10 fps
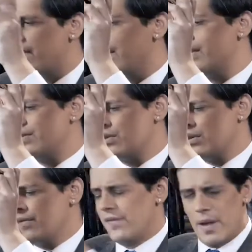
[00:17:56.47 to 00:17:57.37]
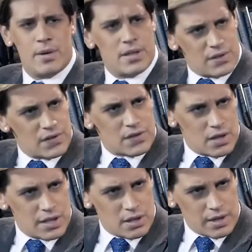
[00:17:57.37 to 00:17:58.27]
there's a feminist
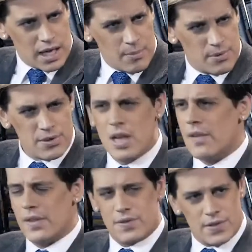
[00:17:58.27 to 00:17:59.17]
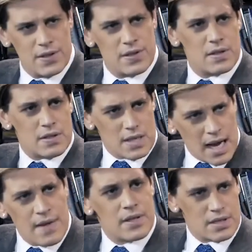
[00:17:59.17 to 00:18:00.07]
society on campus, there's this, there's
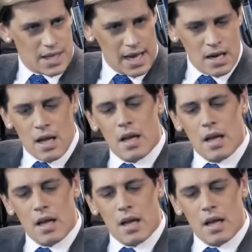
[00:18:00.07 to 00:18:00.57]
that,